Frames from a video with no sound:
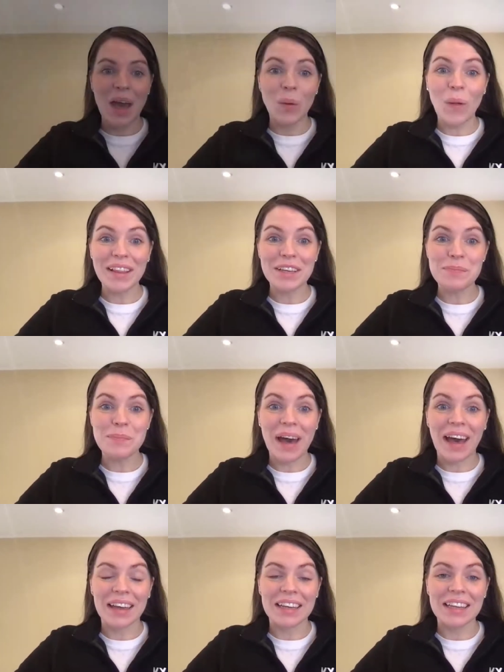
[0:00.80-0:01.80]
Welcome
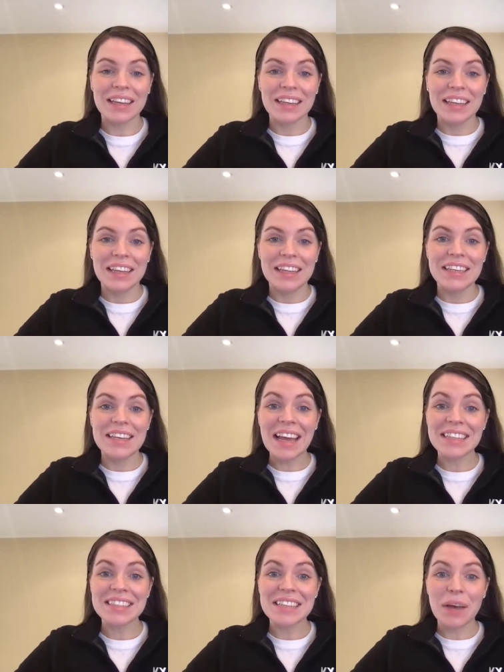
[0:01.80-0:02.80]
back.
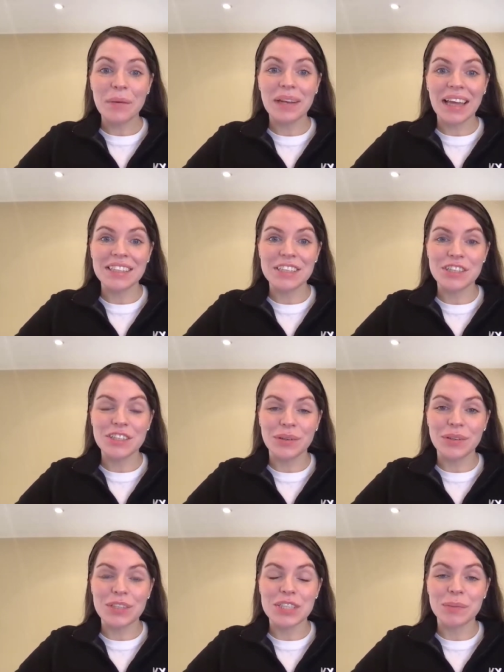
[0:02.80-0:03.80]
Next, I would like to show
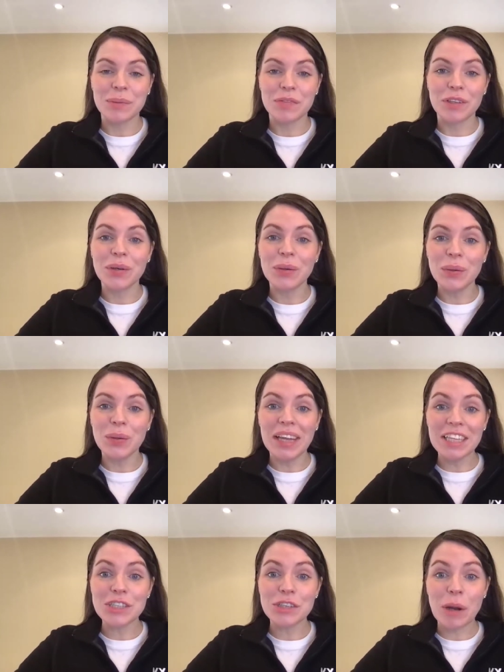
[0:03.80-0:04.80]
you some of the cool
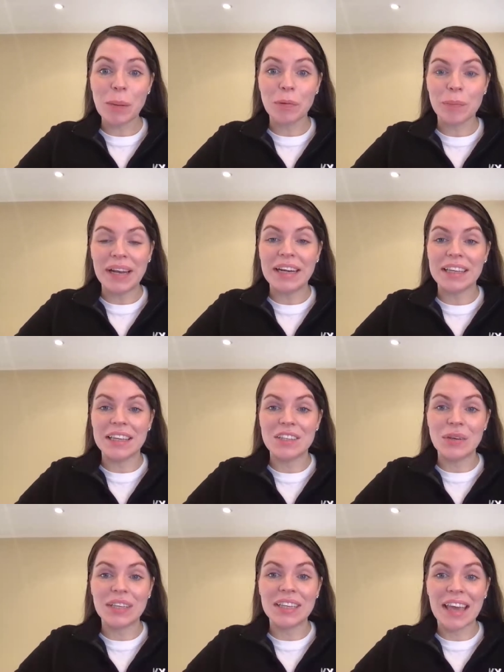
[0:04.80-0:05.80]
interoperability
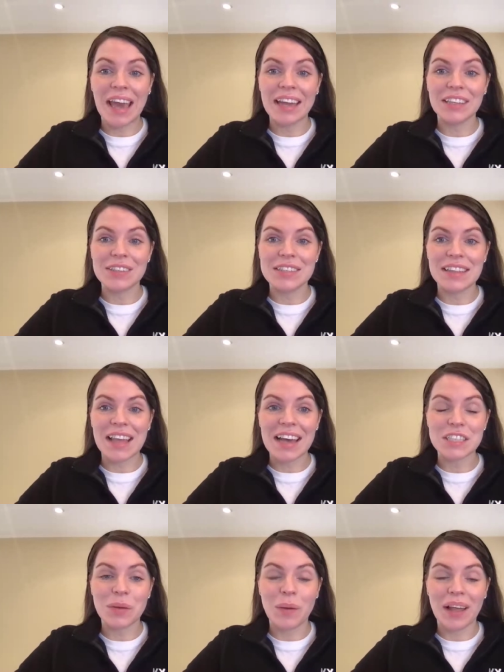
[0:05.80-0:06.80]
you can get using the
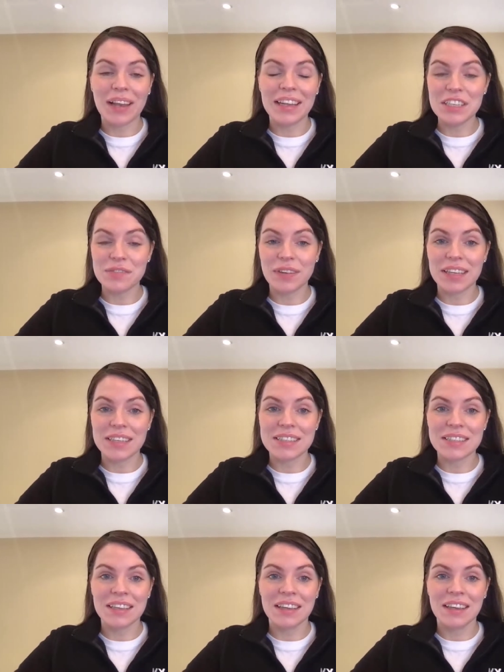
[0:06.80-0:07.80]
SQL
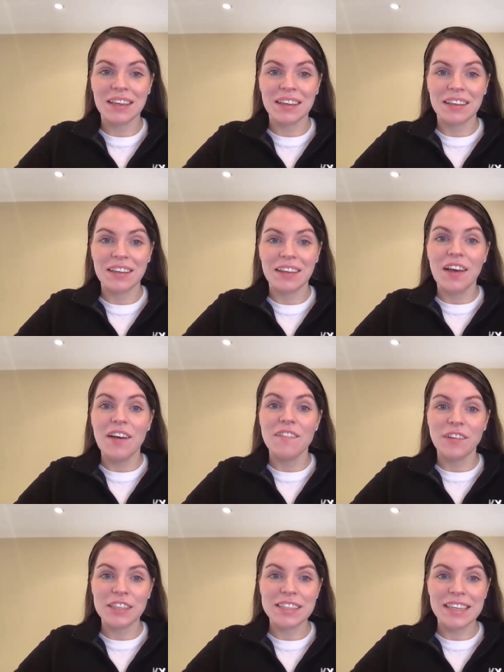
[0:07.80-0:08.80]
interface.
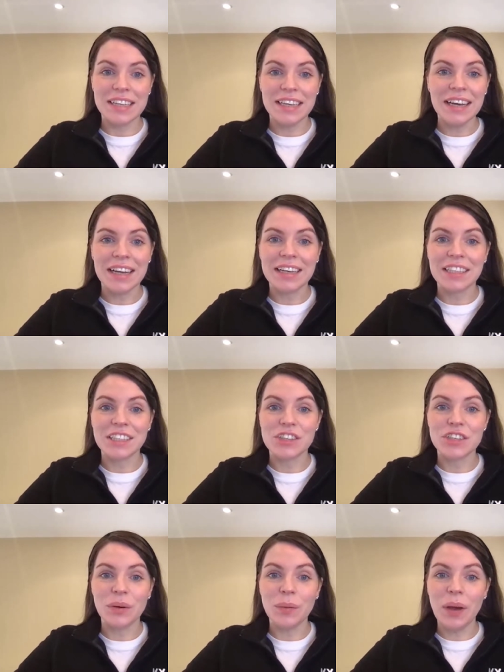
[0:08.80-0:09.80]
Firstly, I'd like to
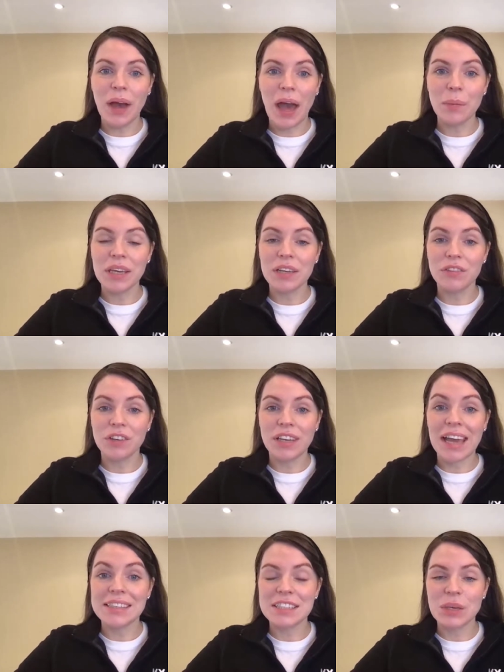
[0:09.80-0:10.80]
show how we can run
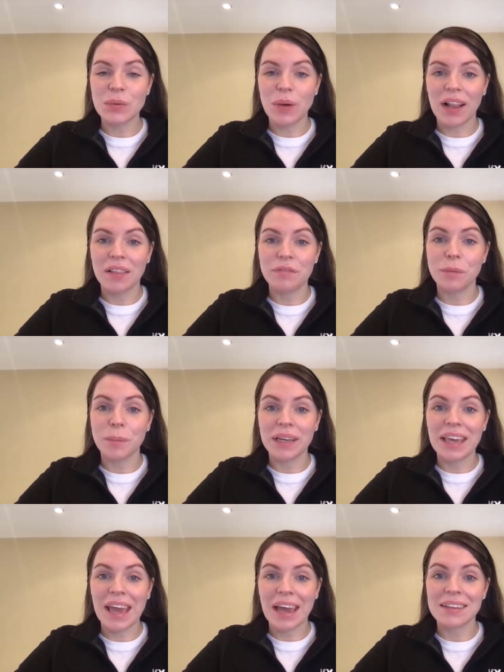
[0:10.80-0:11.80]
SQL from our
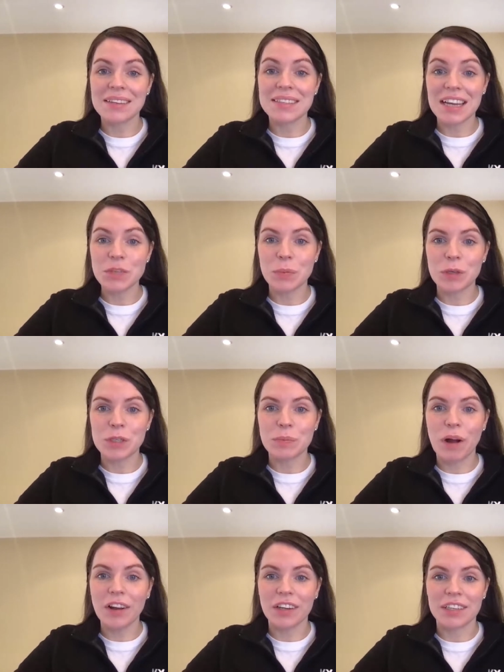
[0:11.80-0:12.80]
KX Dashboards
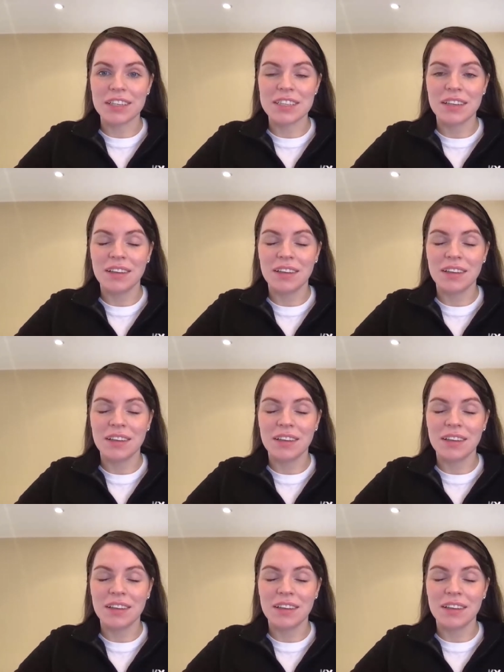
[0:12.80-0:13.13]
product.